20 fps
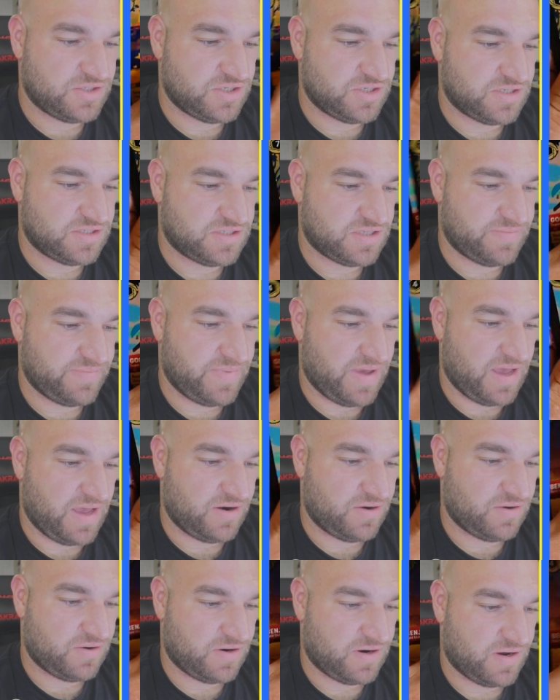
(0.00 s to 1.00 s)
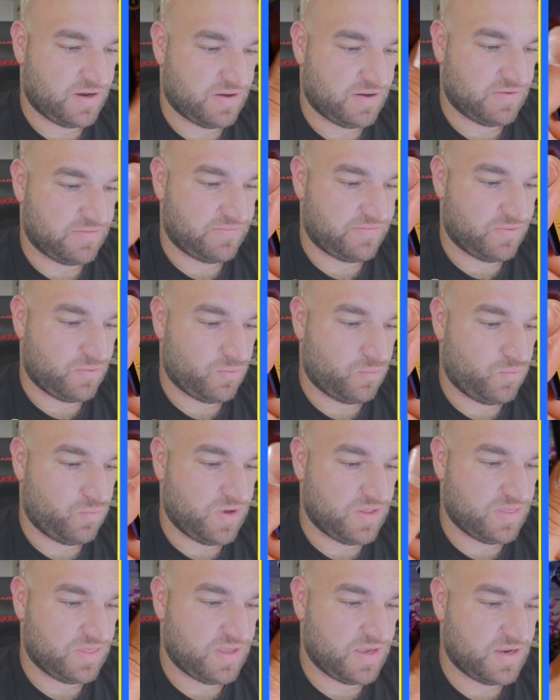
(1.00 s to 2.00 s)
just a matter of
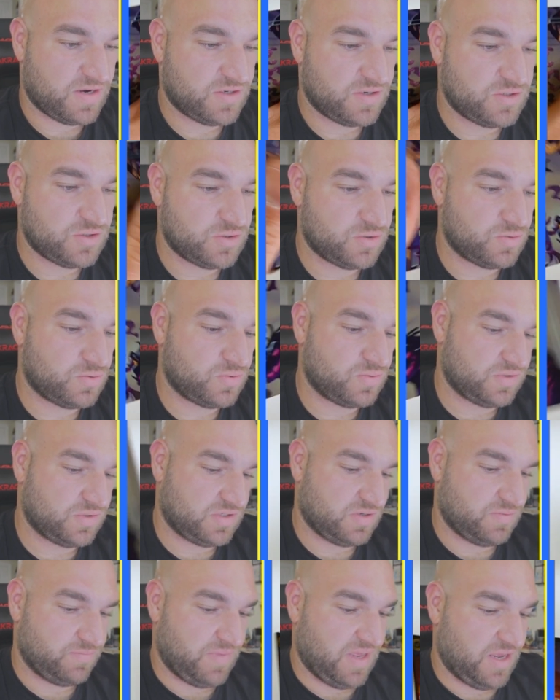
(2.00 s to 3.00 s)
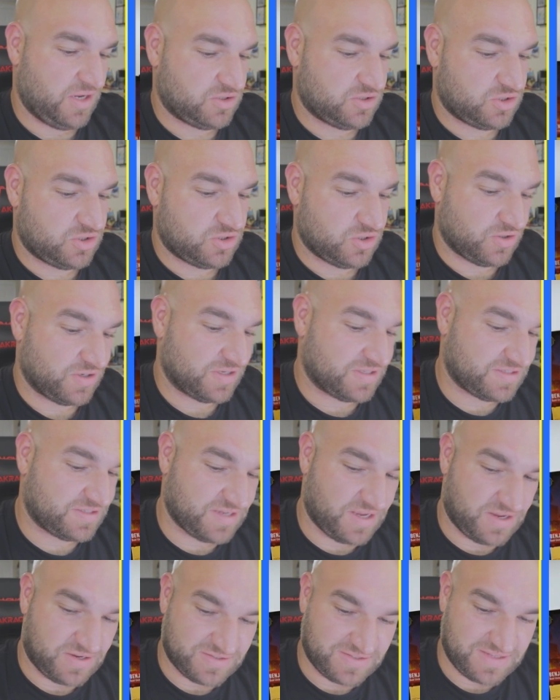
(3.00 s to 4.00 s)
what they do to make sure it
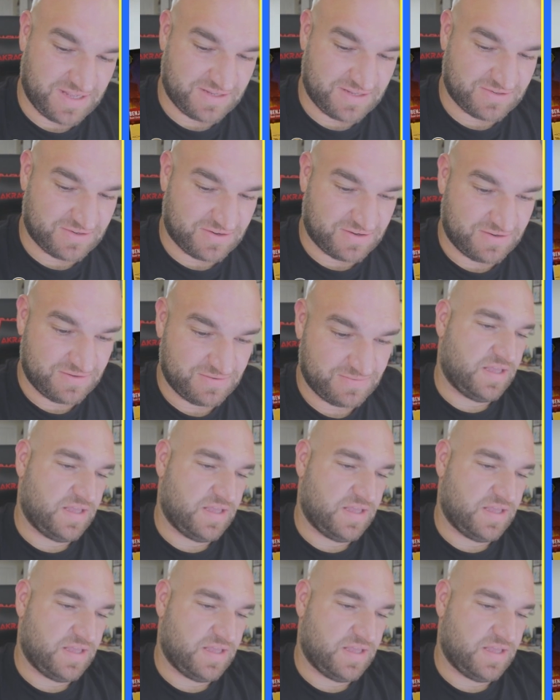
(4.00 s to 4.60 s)
sells, that's all.